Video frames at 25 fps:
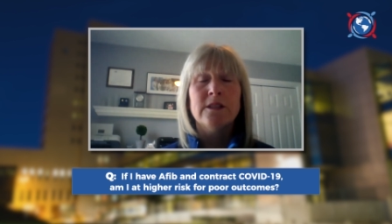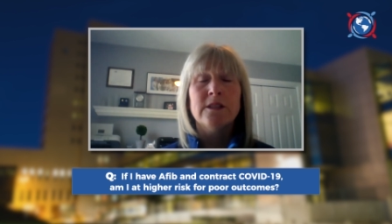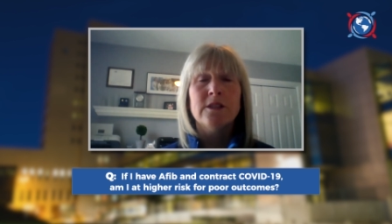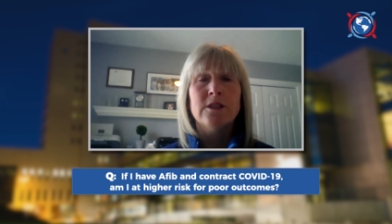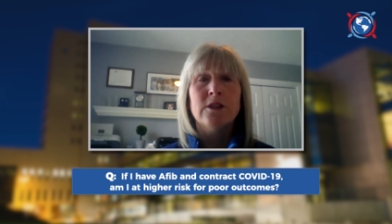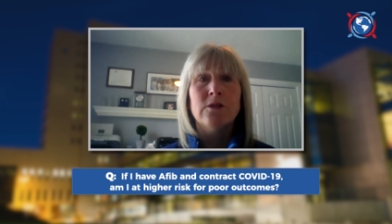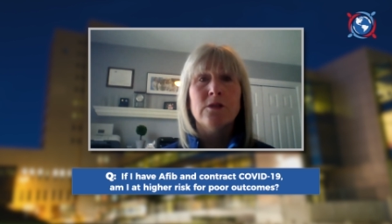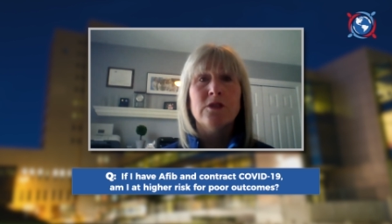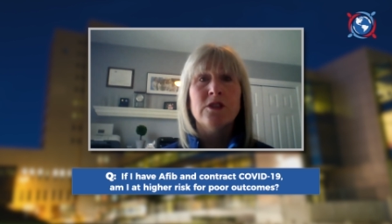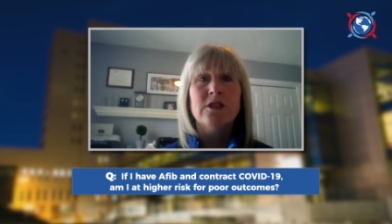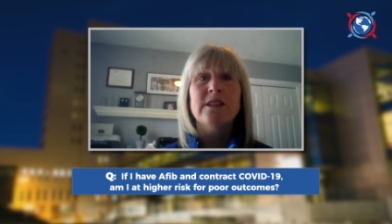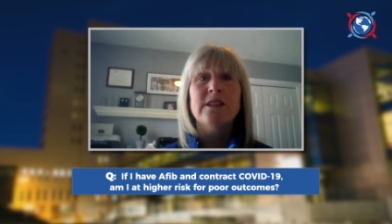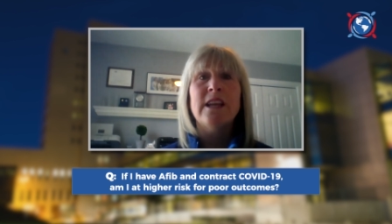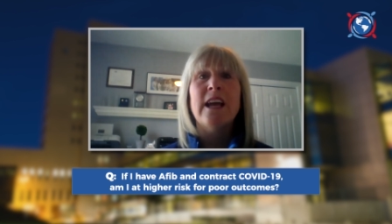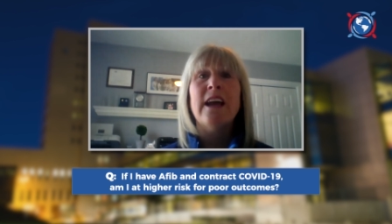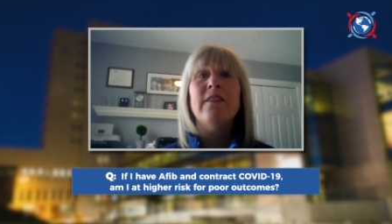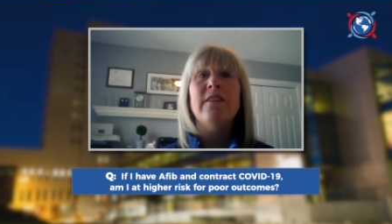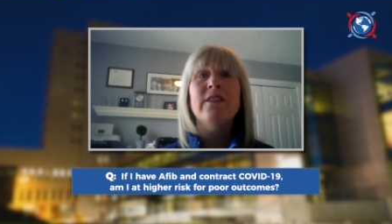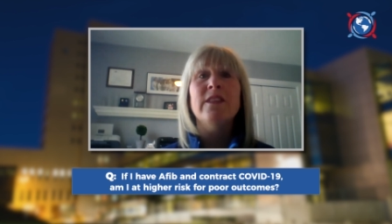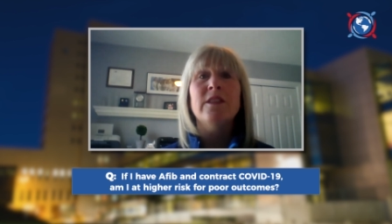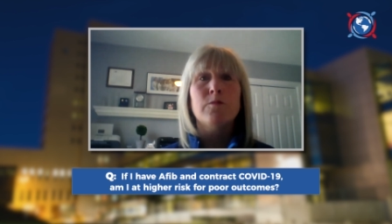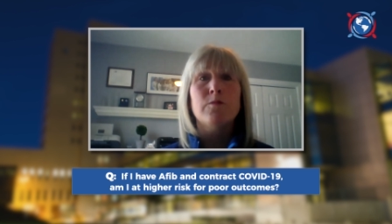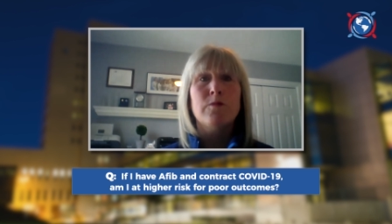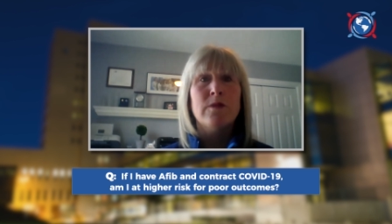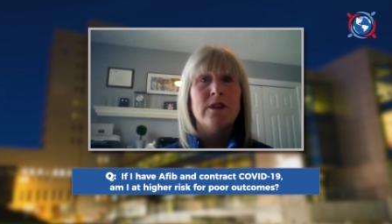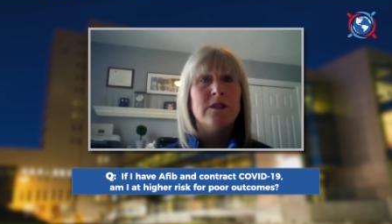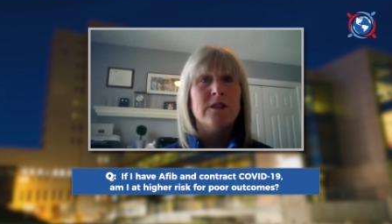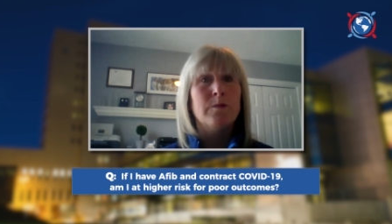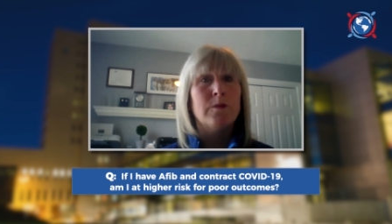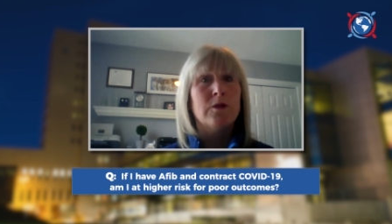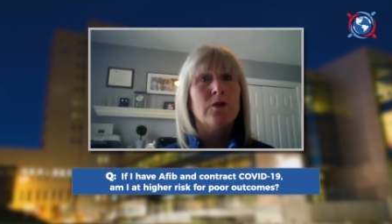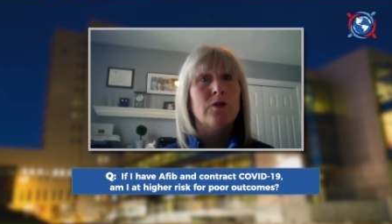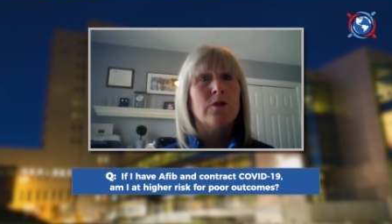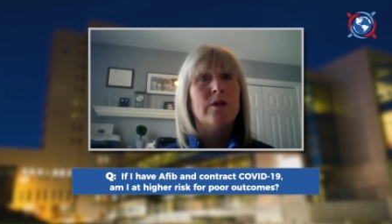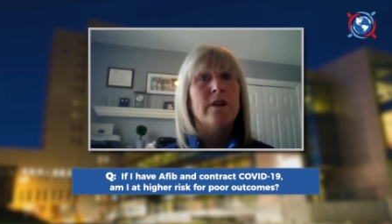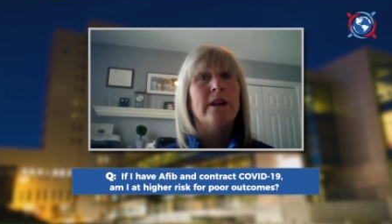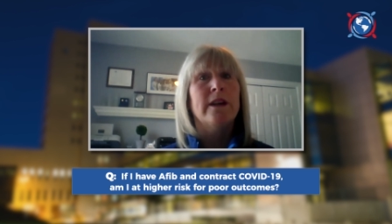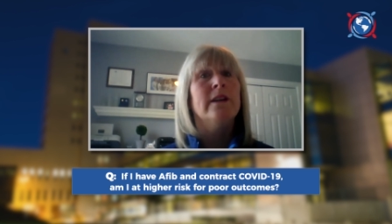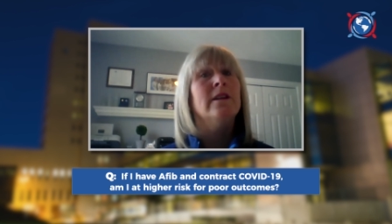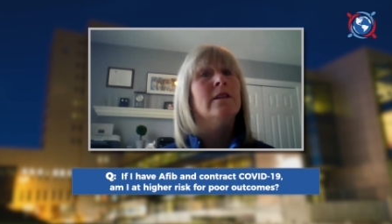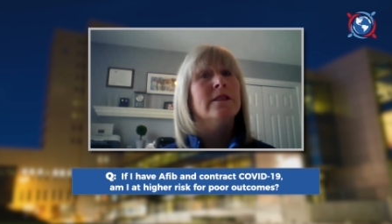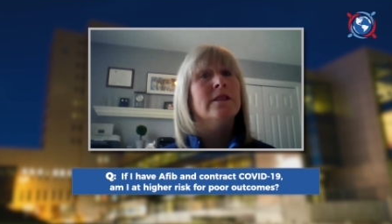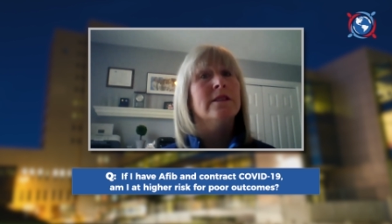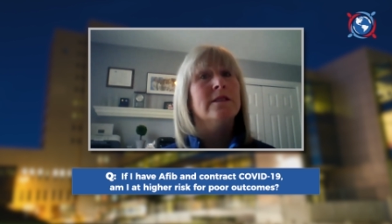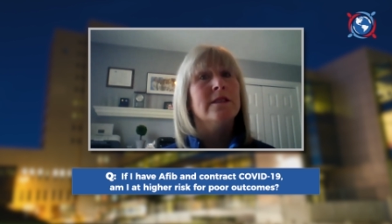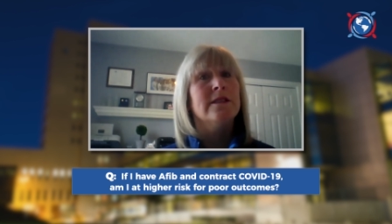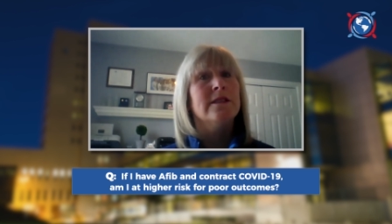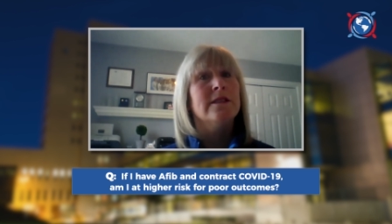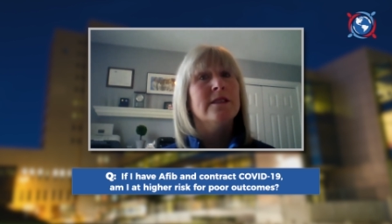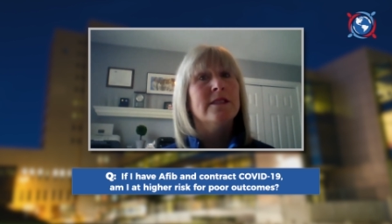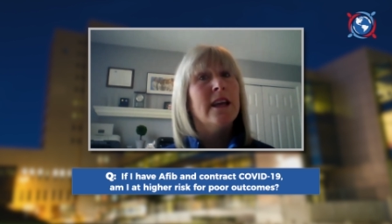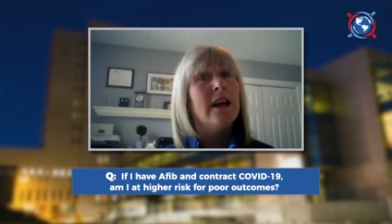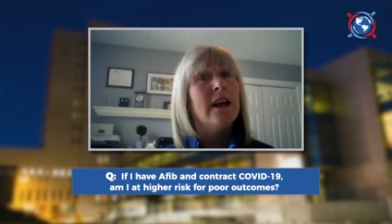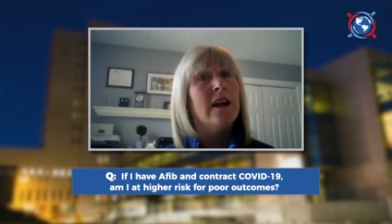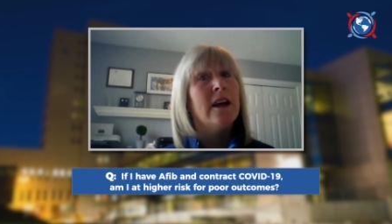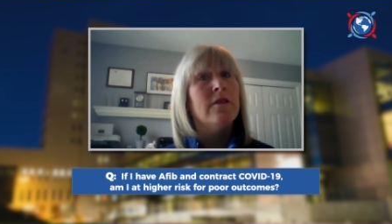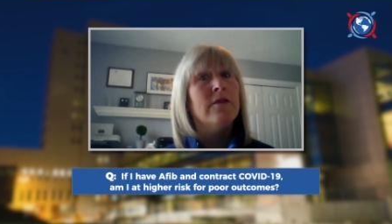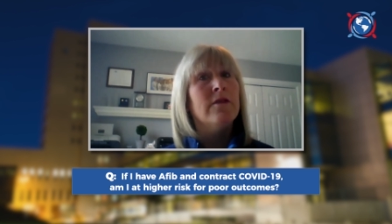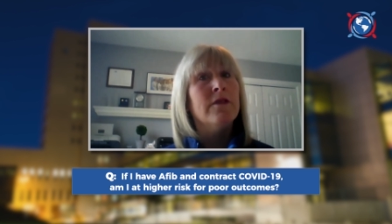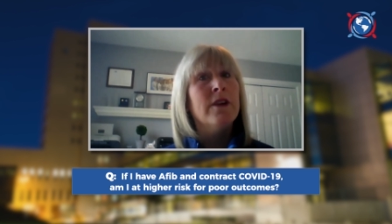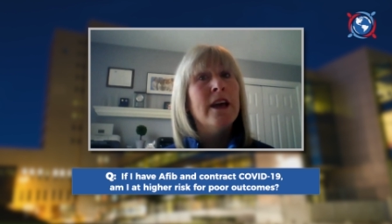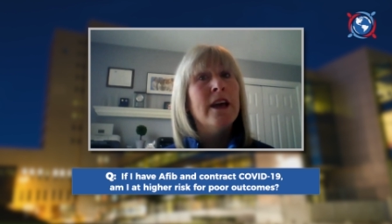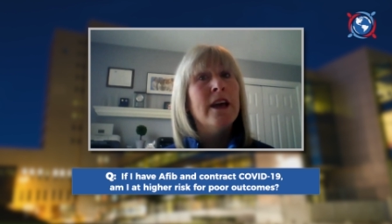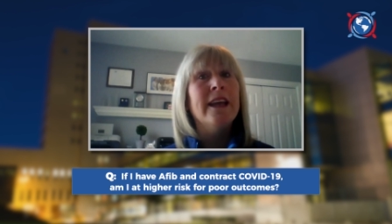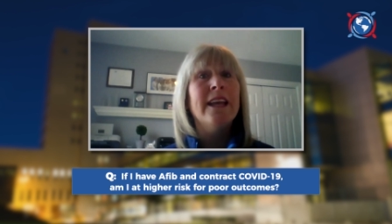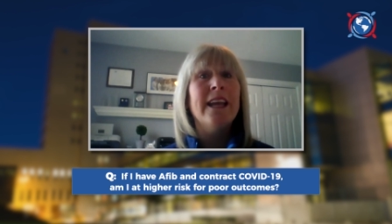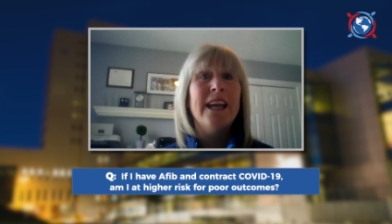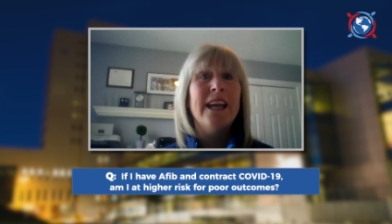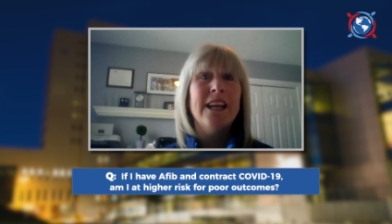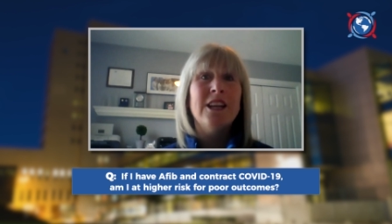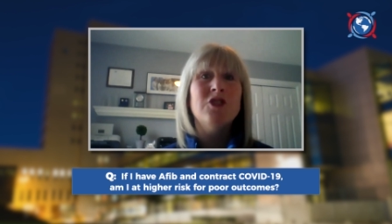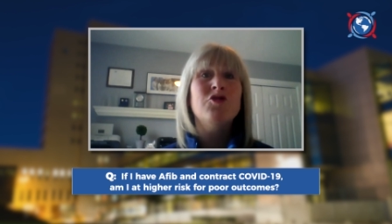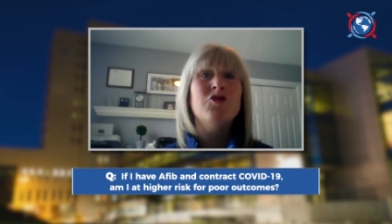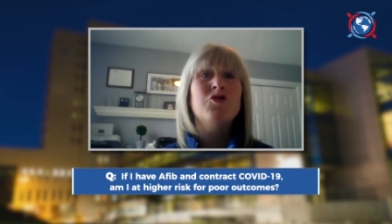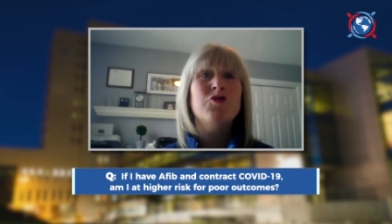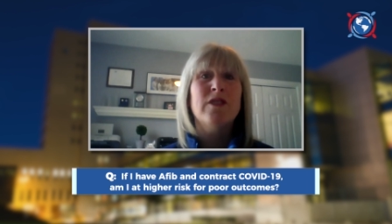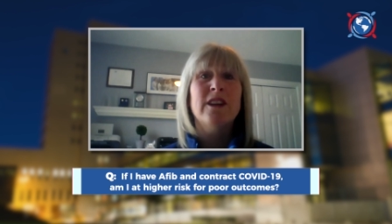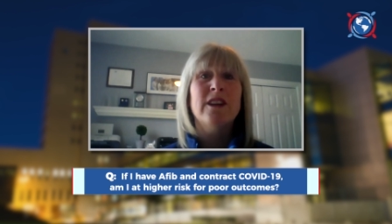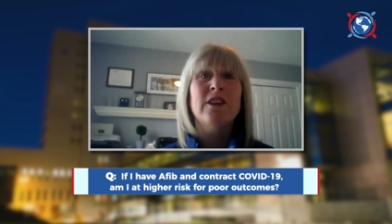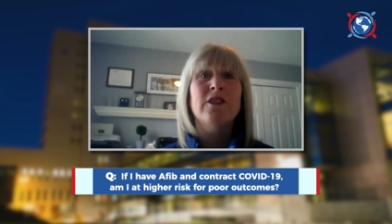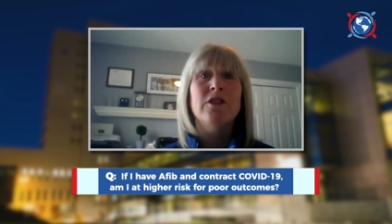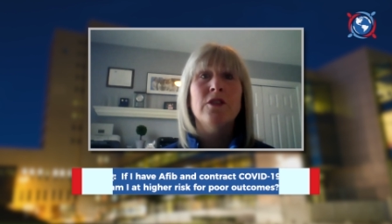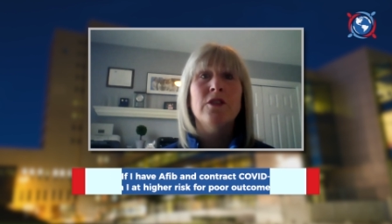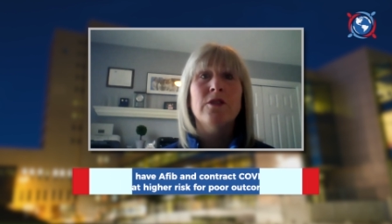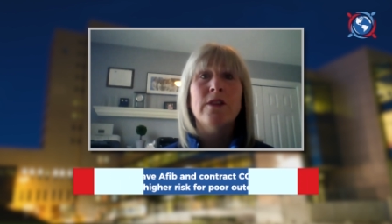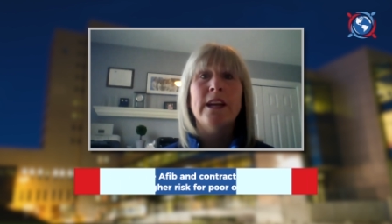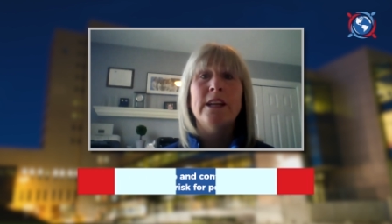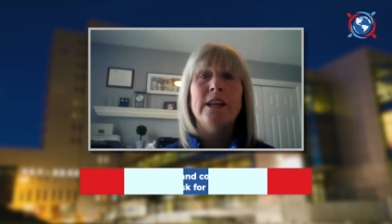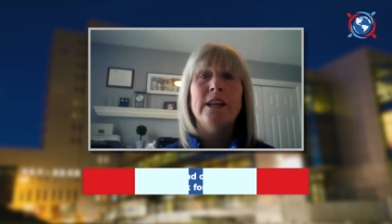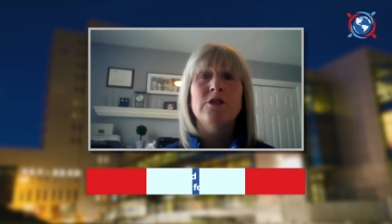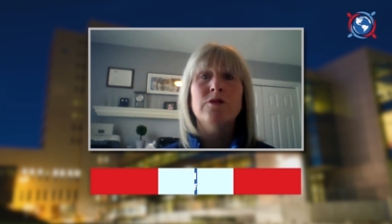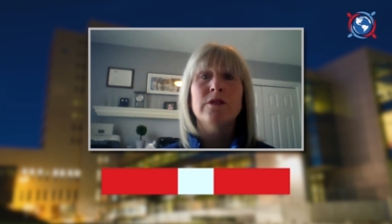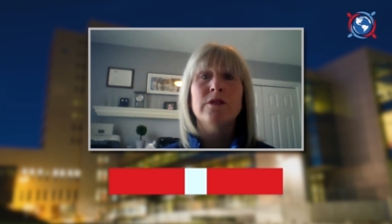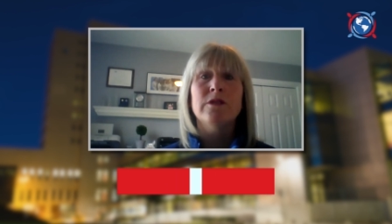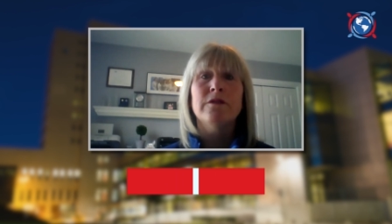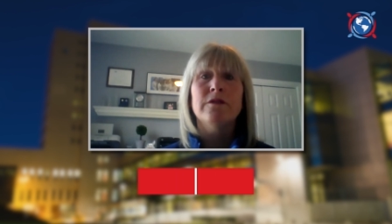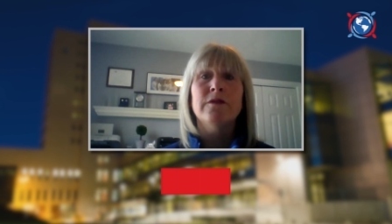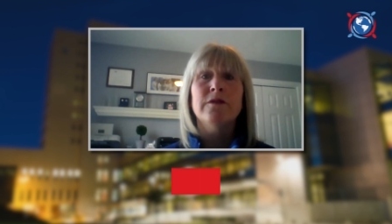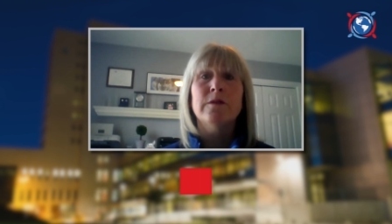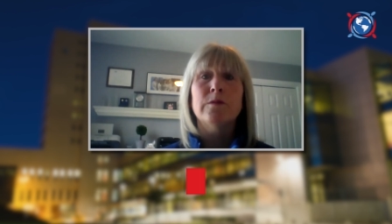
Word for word: So, just having the respiratory illness itself can trigger your atrial